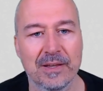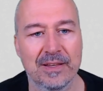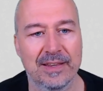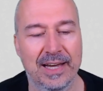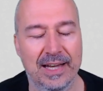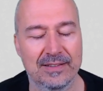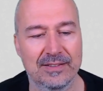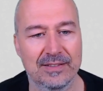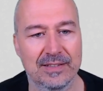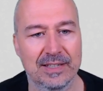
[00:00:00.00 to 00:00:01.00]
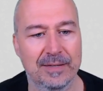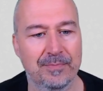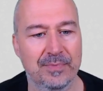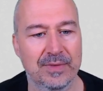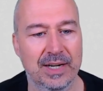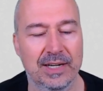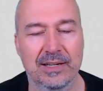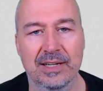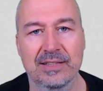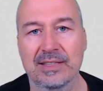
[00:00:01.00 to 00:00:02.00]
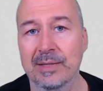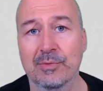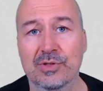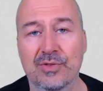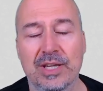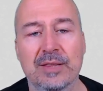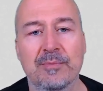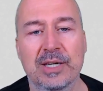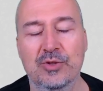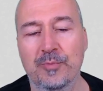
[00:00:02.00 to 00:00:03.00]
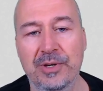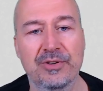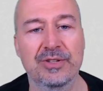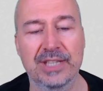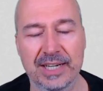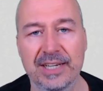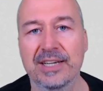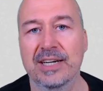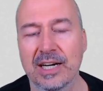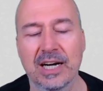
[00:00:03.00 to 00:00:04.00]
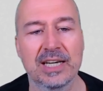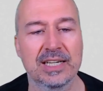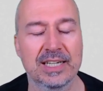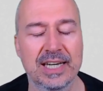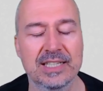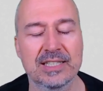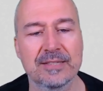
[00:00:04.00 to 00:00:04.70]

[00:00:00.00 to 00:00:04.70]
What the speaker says: that I can demonstrate my superior technique against